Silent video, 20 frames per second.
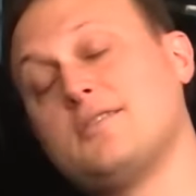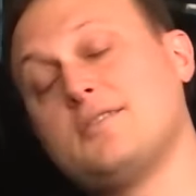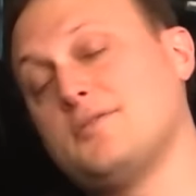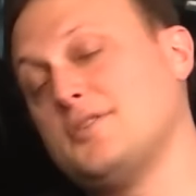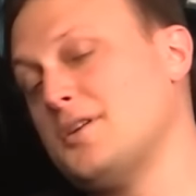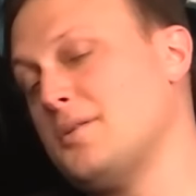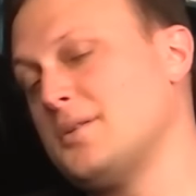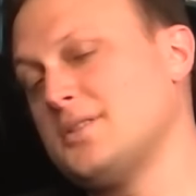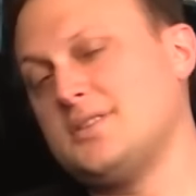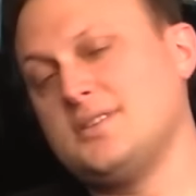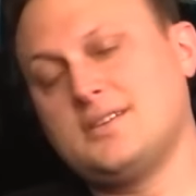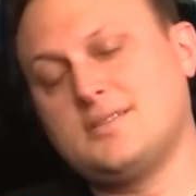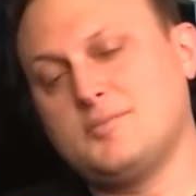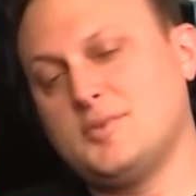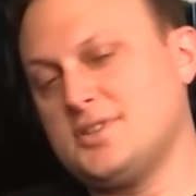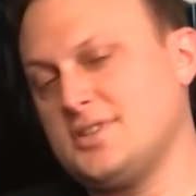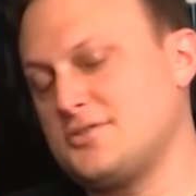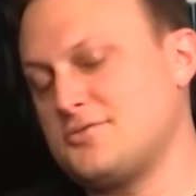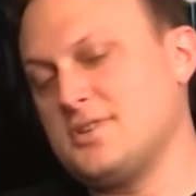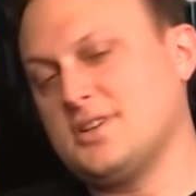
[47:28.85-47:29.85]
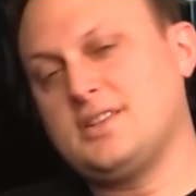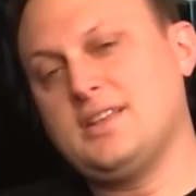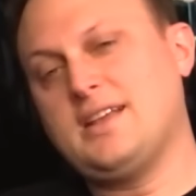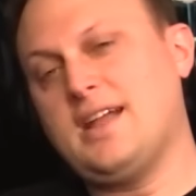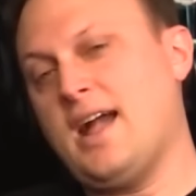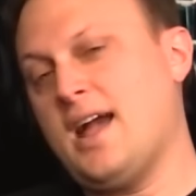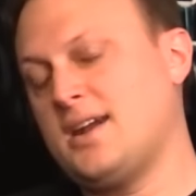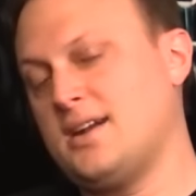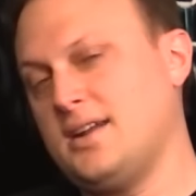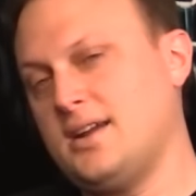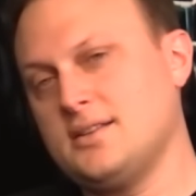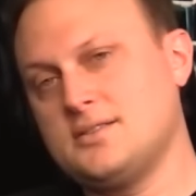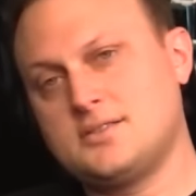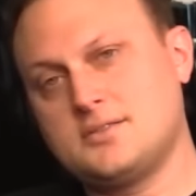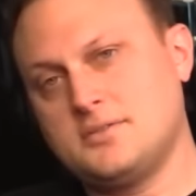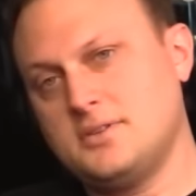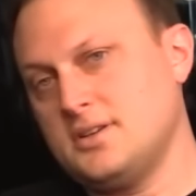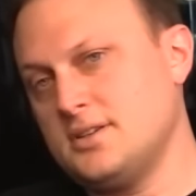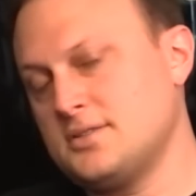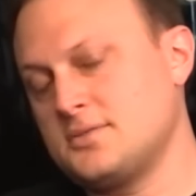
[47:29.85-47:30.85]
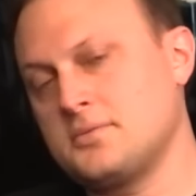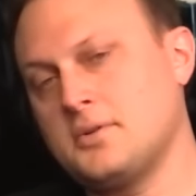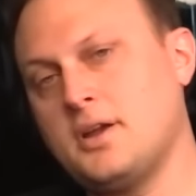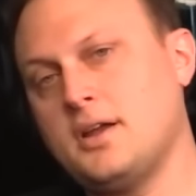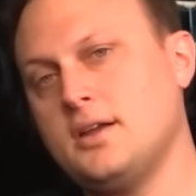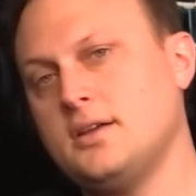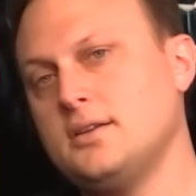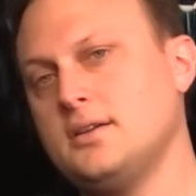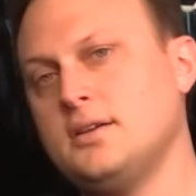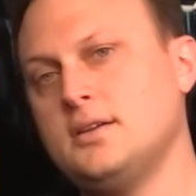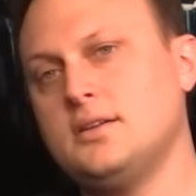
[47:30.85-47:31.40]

I don't even know what the strictly canon answer is, right?